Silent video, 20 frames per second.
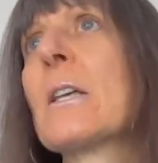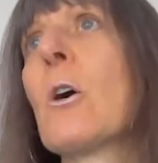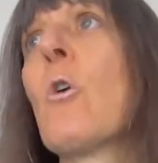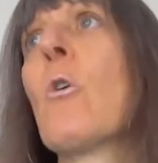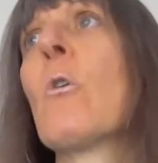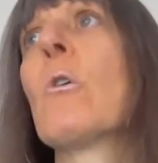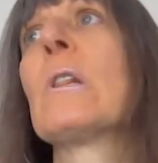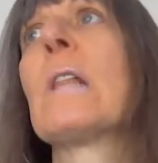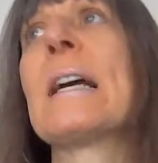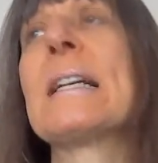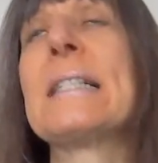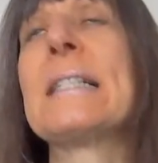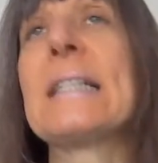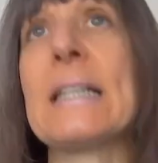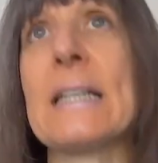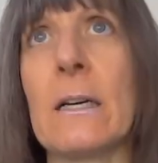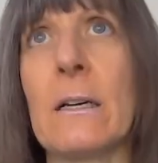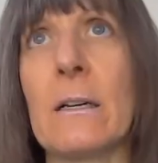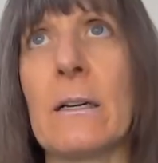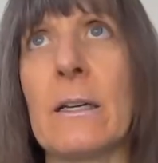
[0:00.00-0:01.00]
whole
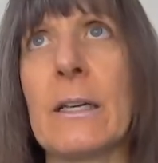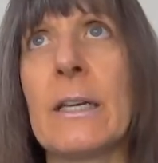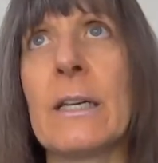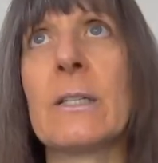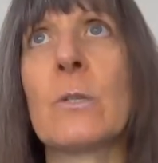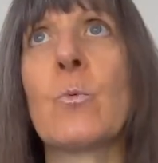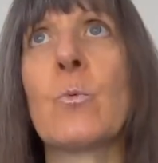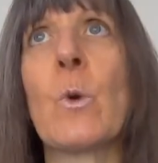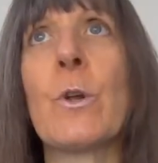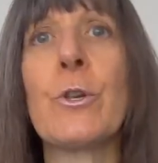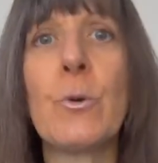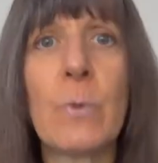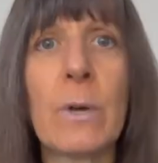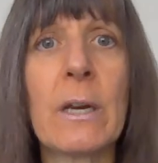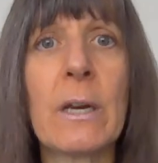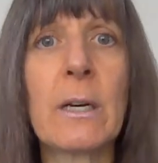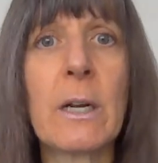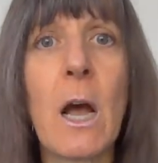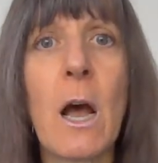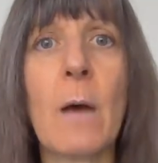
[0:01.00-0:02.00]
idea, is when you
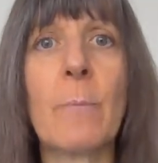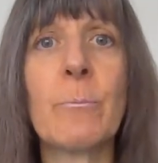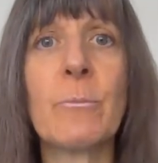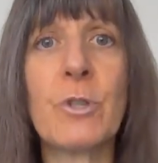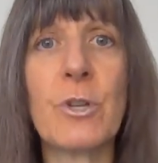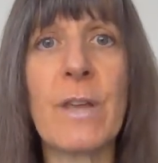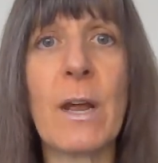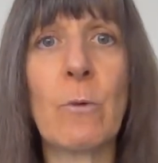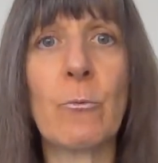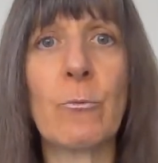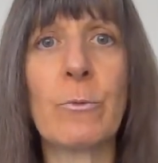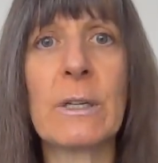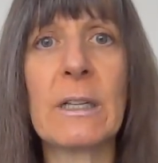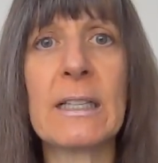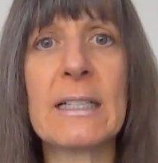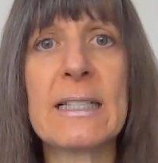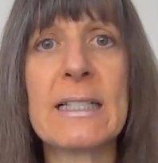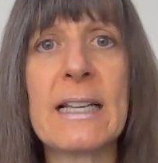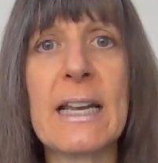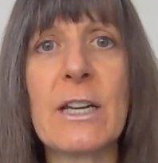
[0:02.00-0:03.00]
can come to that
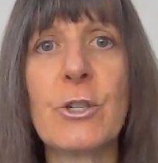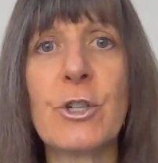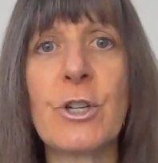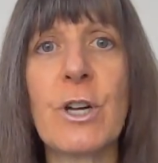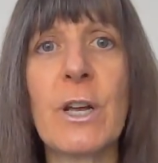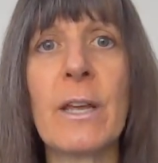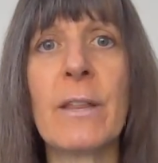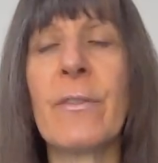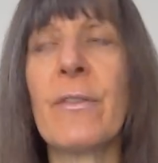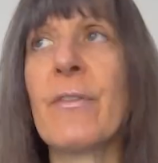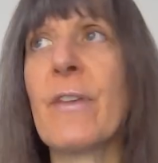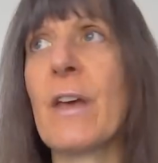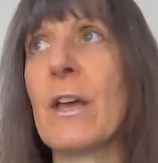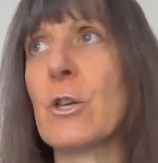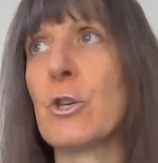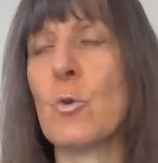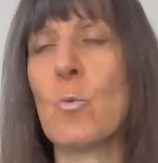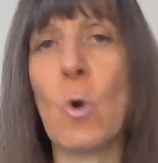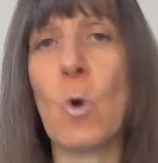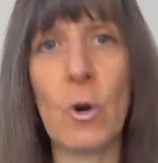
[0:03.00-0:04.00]
realization
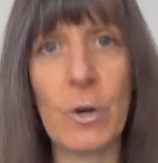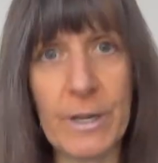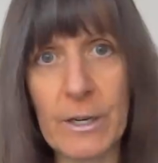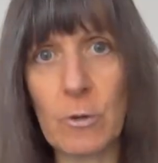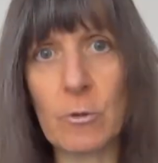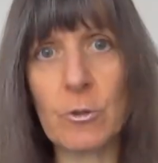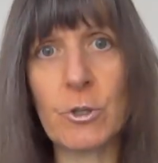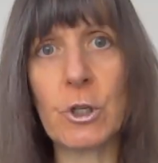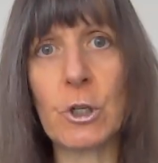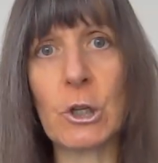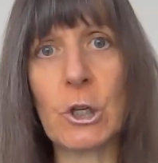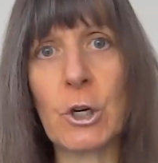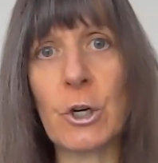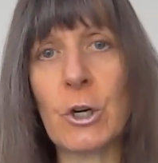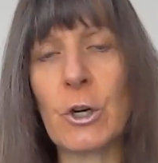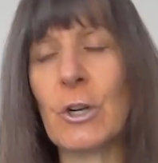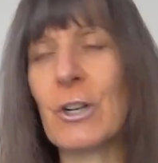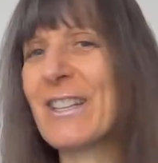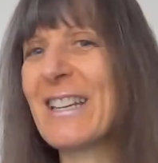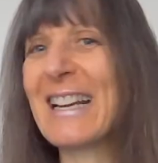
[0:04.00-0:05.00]
that you are here to
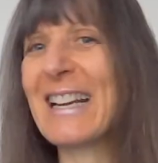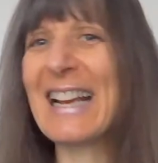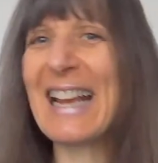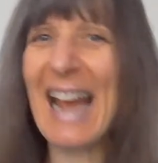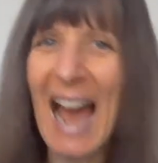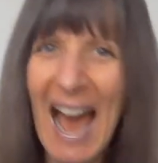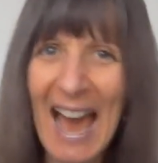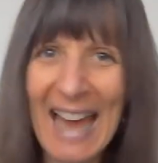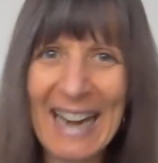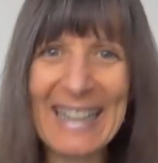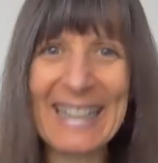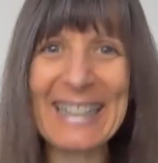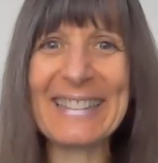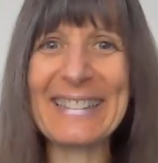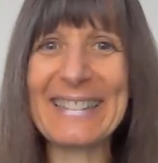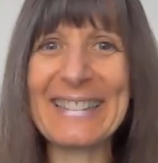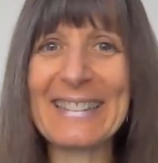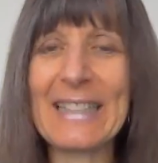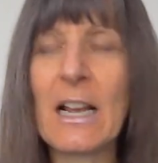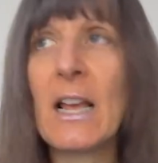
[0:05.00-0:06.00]
learn, you got it.
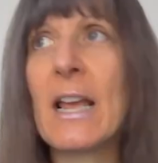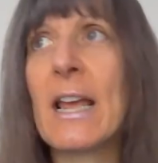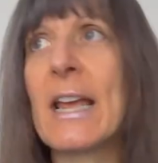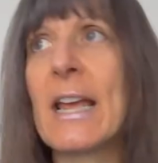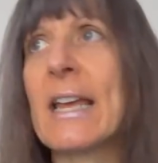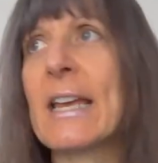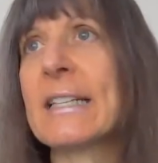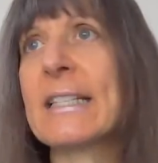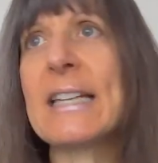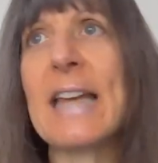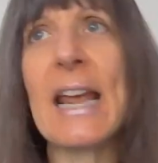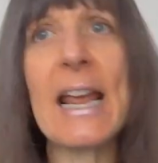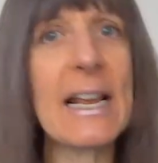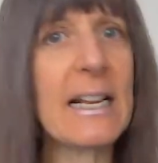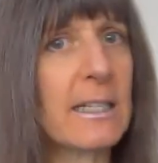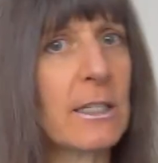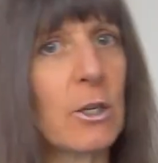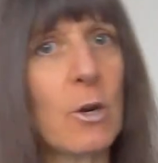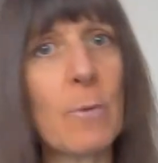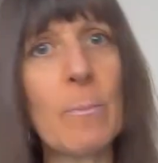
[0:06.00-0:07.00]
It
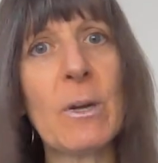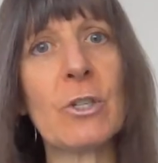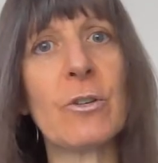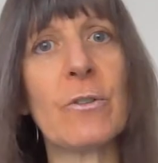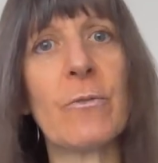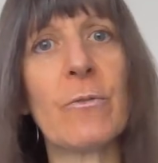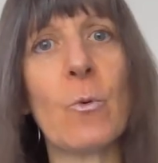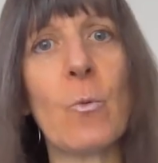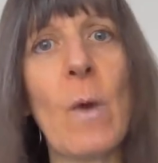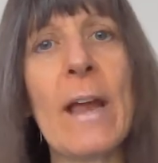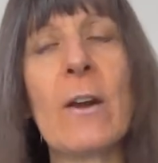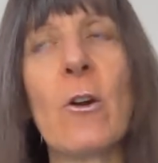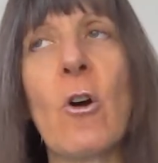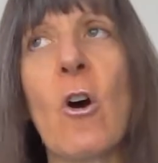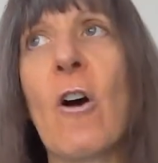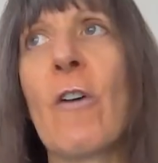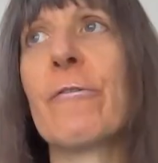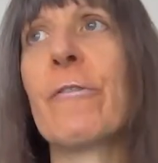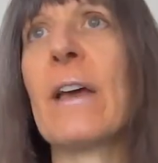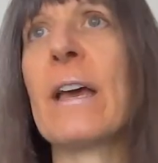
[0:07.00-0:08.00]
takes so much of the weight
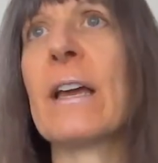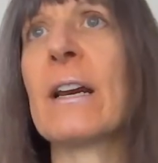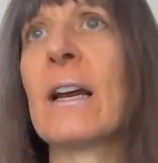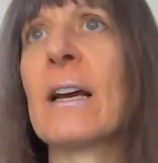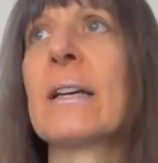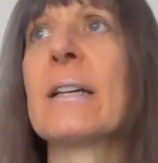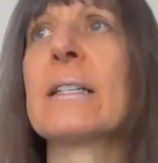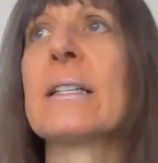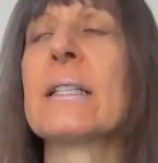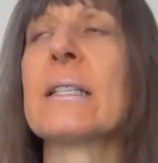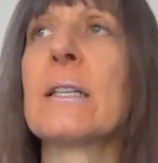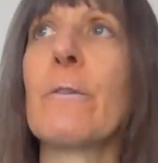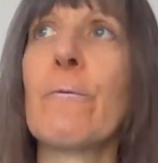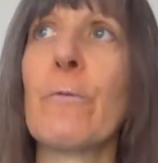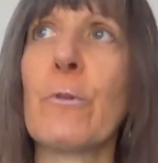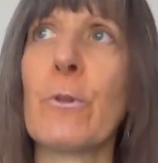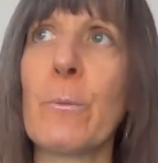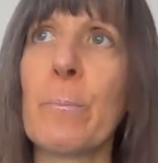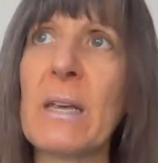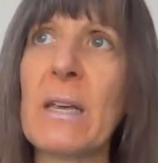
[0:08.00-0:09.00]
off. And I see
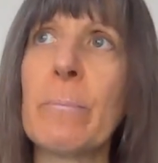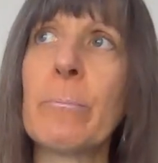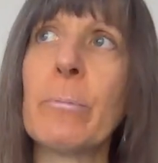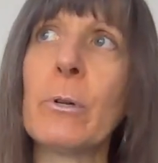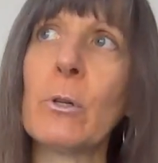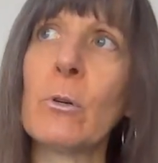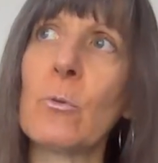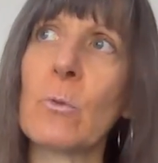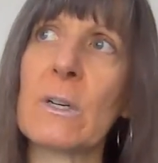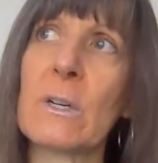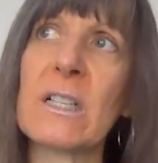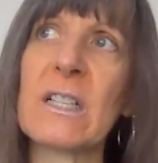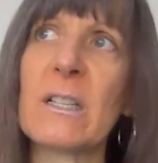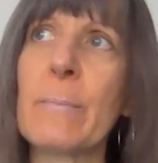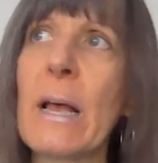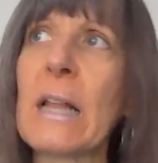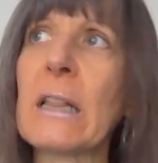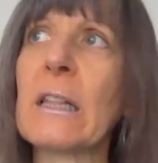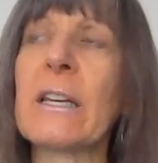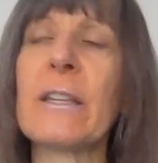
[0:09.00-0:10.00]
for the people who are
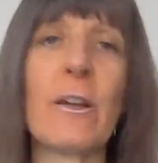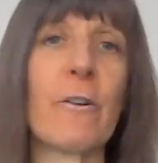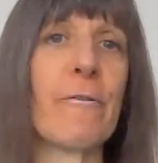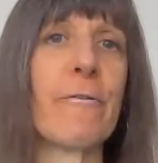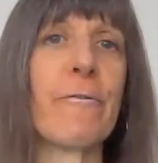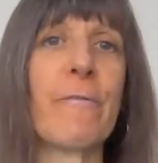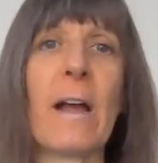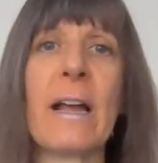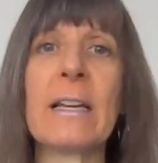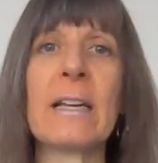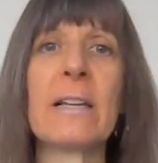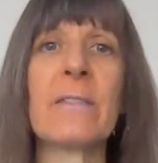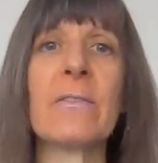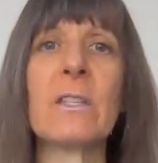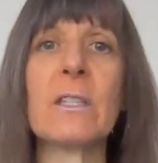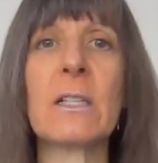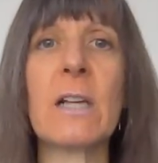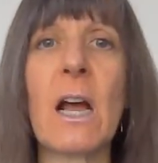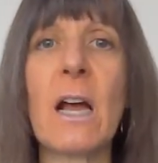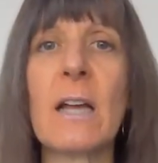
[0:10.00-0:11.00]
smelly, they're fighting
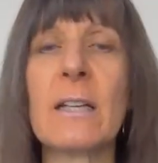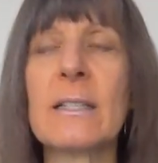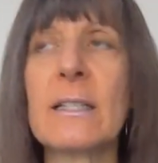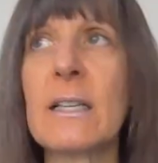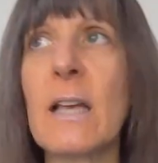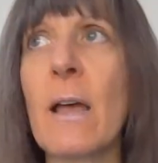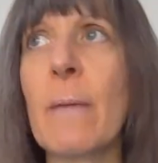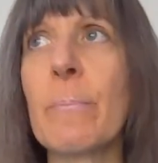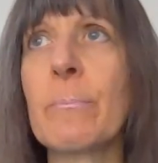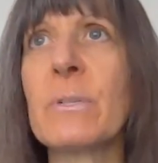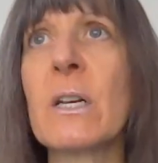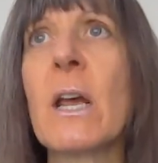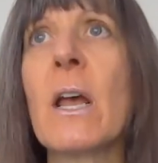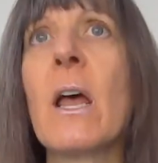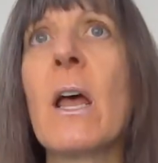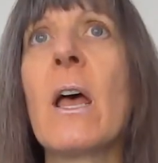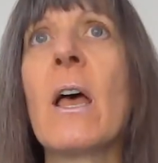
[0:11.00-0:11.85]
this concept.